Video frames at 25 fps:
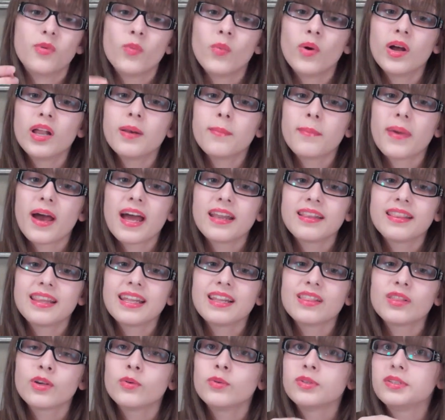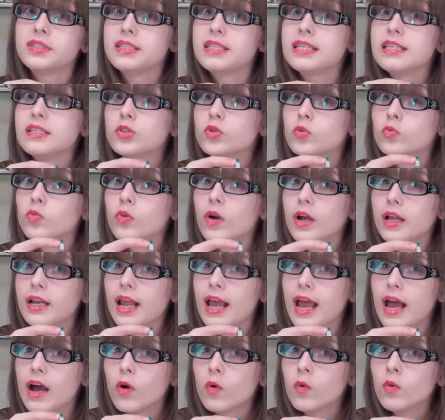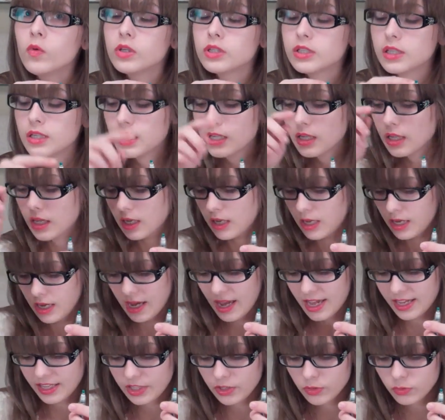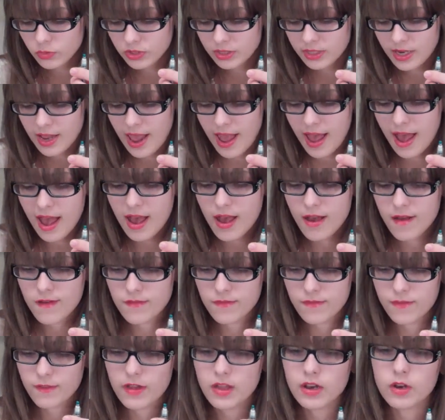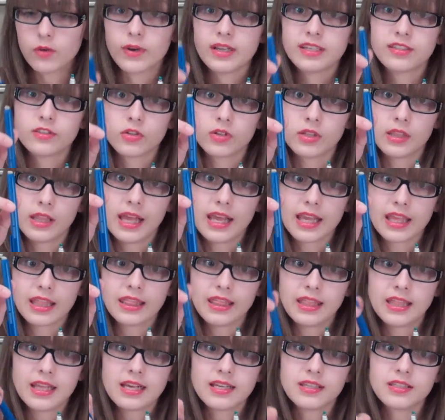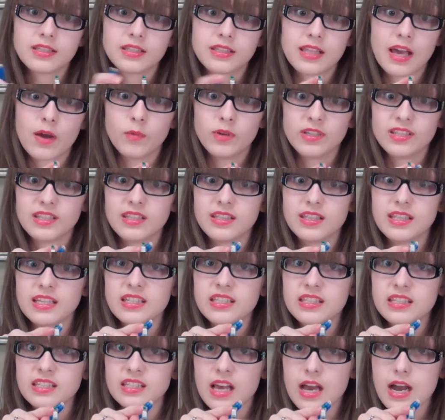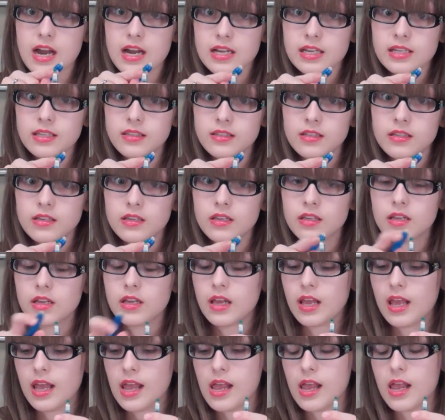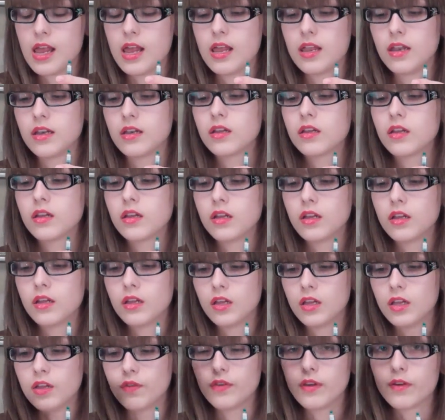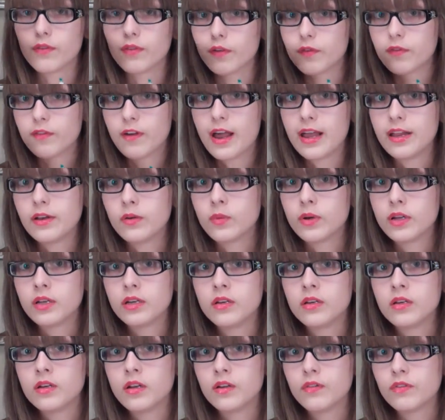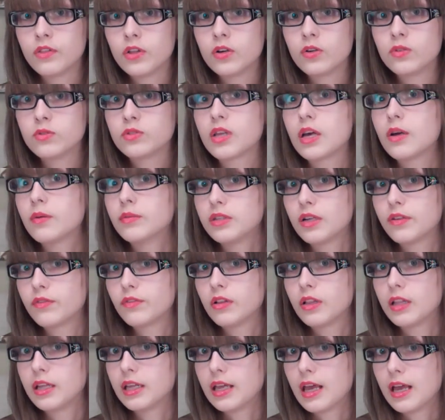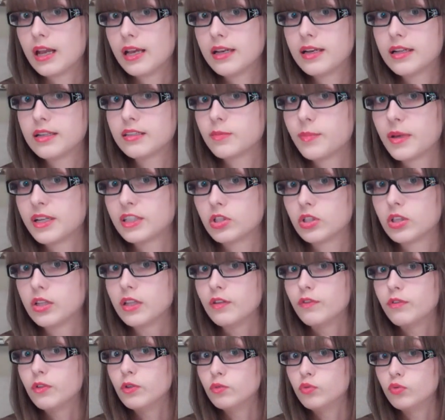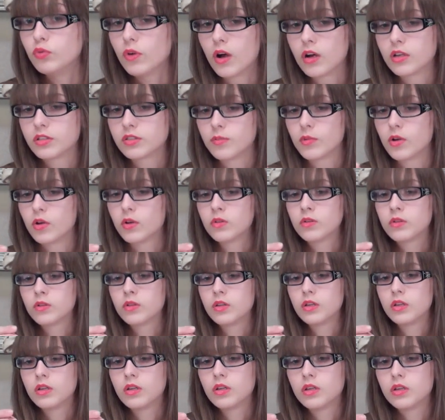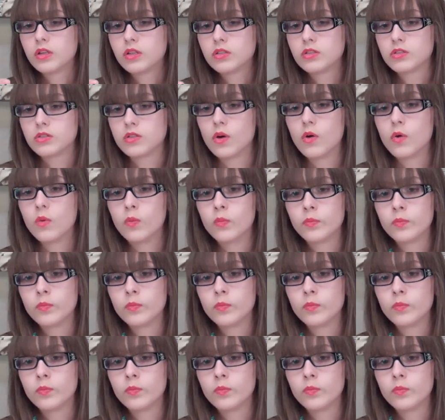One bad thing though is these run out. I used to have an eraser like this that was this size, and if you ever find one of those, I would definitely get it, especially if you draw small. So